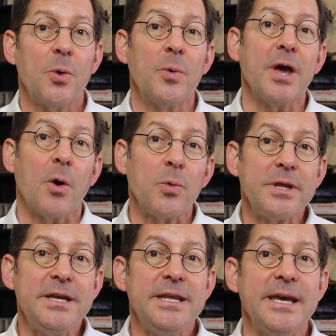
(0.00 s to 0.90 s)
we
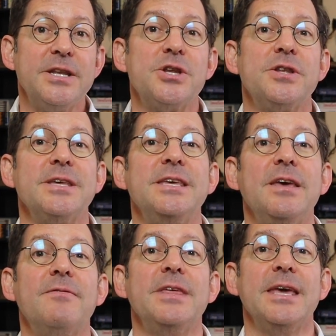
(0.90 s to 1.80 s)
only need to
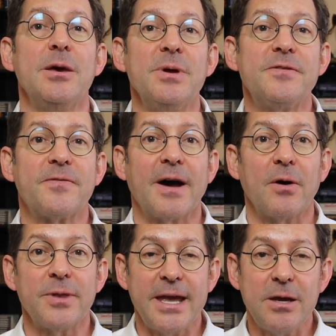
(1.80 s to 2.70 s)
give the image
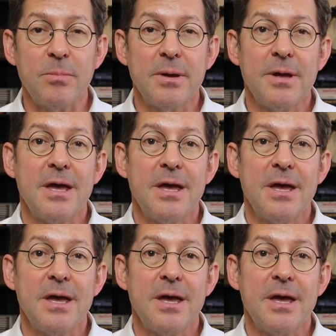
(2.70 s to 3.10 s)
file name